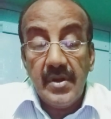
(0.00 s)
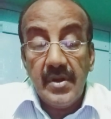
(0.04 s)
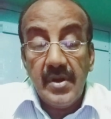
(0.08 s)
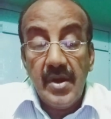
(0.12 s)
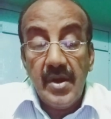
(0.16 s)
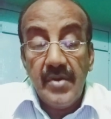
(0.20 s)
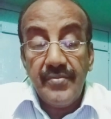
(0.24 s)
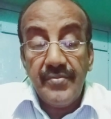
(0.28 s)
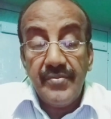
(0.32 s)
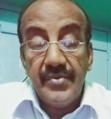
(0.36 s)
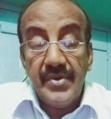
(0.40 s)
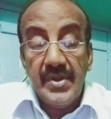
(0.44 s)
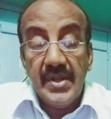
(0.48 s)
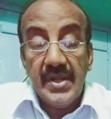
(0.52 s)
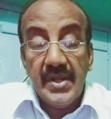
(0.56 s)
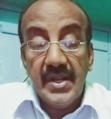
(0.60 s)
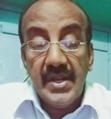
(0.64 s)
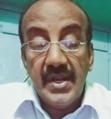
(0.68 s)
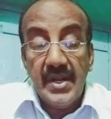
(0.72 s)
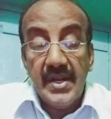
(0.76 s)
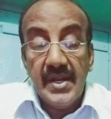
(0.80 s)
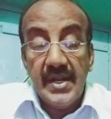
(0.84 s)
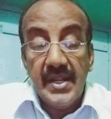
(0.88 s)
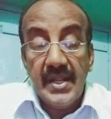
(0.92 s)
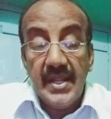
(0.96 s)
of
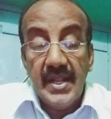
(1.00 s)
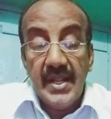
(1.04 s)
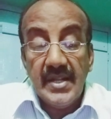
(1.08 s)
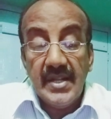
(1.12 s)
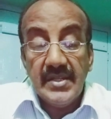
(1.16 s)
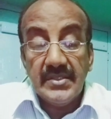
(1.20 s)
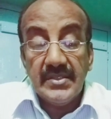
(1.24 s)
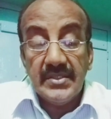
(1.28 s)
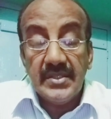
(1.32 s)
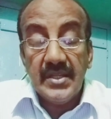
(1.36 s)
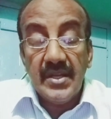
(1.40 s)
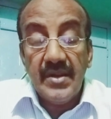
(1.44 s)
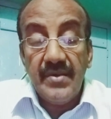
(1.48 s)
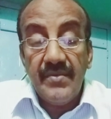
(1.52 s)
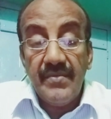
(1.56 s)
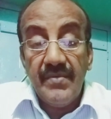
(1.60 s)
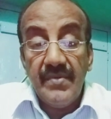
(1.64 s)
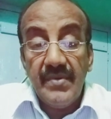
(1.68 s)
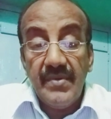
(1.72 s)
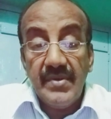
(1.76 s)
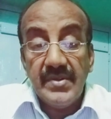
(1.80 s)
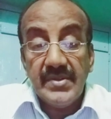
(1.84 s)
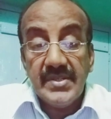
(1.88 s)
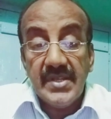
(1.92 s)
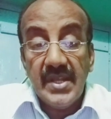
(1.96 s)
dignity and
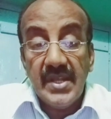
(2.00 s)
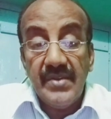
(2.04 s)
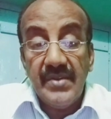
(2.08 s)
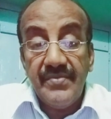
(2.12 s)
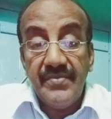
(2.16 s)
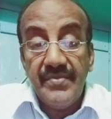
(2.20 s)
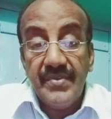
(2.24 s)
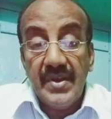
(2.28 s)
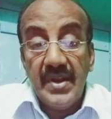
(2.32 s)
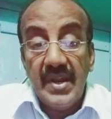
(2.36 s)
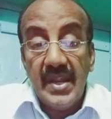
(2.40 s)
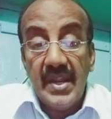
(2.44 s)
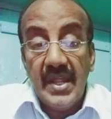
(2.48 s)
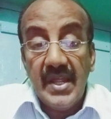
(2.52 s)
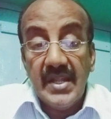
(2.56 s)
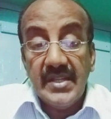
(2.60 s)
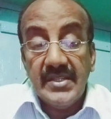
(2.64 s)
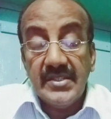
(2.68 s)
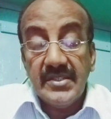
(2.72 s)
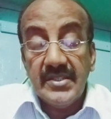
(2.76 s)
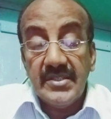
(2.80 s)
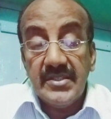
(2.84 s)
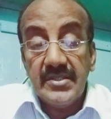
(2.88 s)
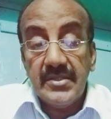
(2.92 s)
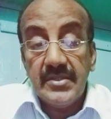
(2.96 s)

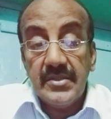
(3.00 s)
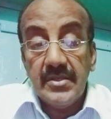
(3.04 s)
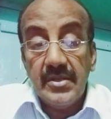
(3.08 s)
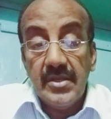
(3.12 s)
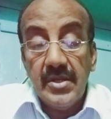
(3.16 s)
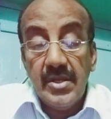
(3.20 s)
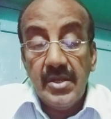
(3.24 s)
self-reliance